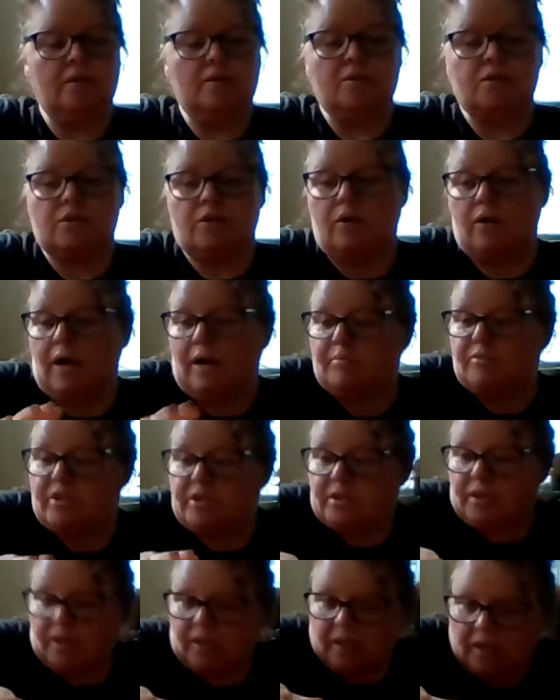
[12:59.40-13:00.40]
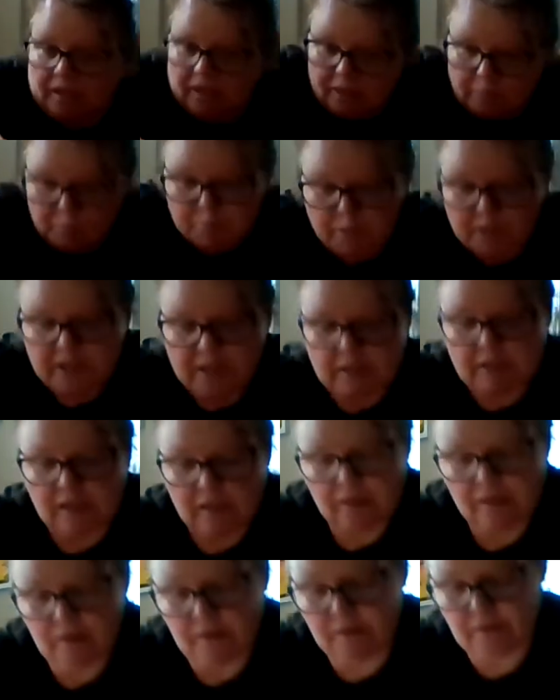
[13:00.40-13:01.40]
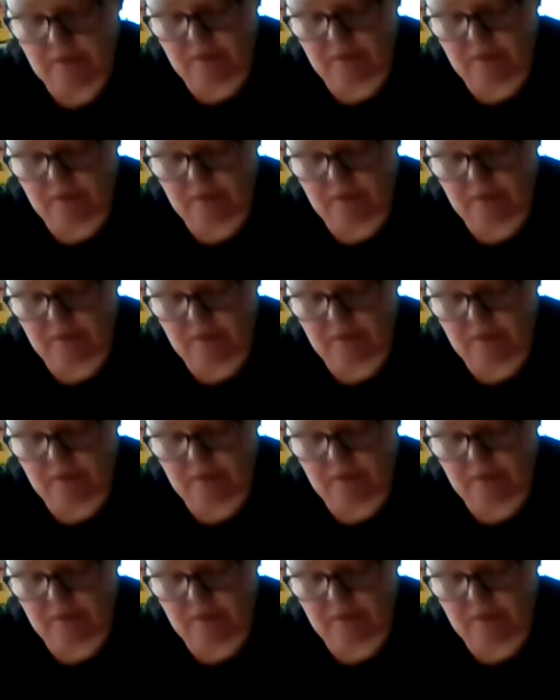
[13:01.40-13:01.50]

So I'm just going to keep pinning,